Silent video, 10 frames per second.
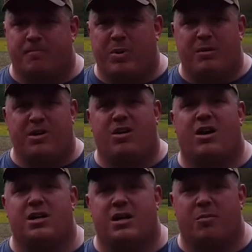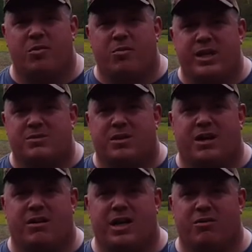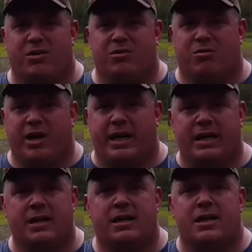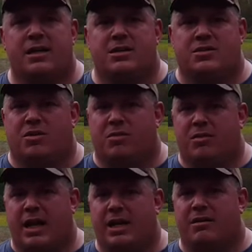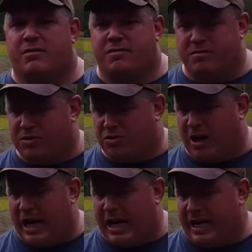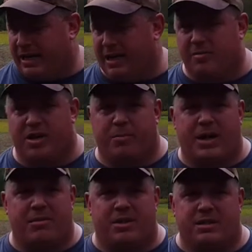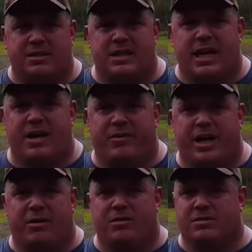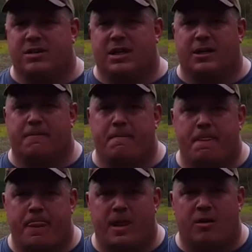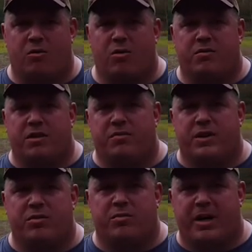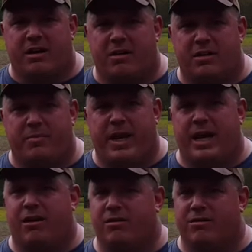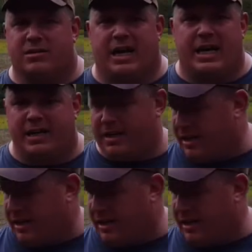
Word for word: probably gone a couple weeks without any real rain. So I'm kind of dry. Um, you could probably see that when I was uh, going over the field with my cultipacker. There's a lot of